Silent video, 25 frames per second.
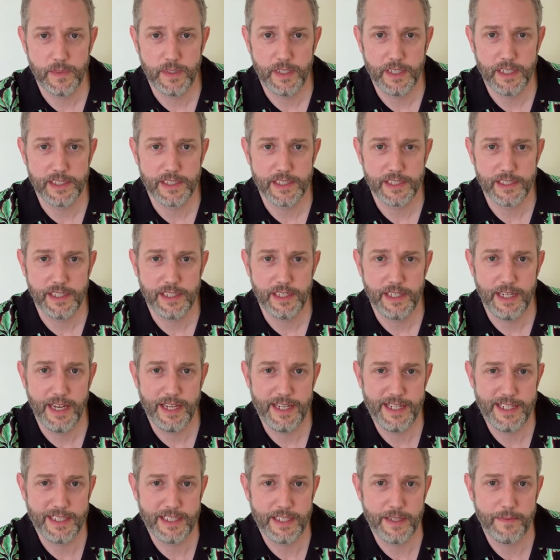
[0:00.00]
is
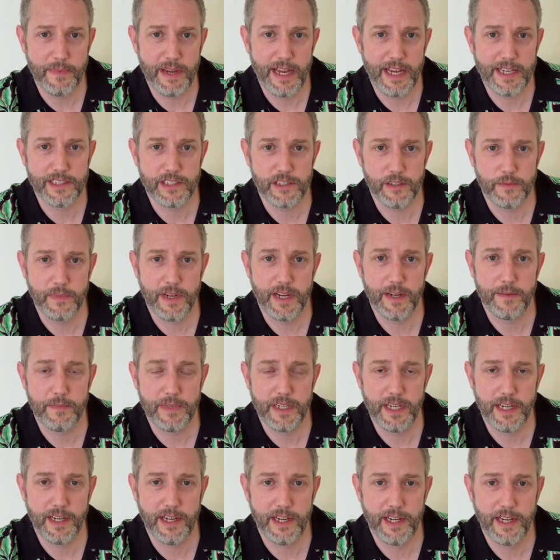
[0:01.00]
the mastermind
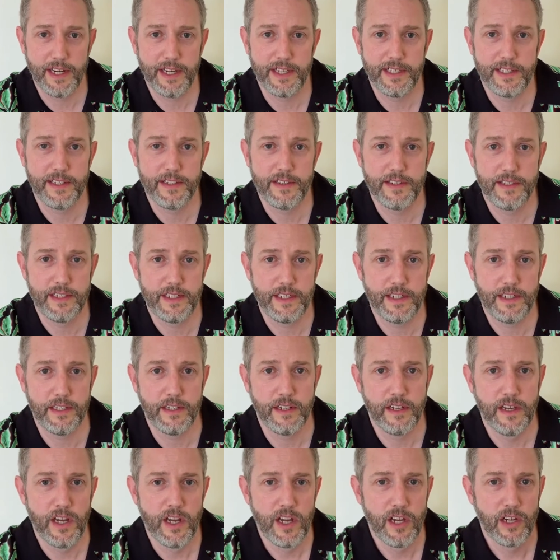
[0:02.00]
behind the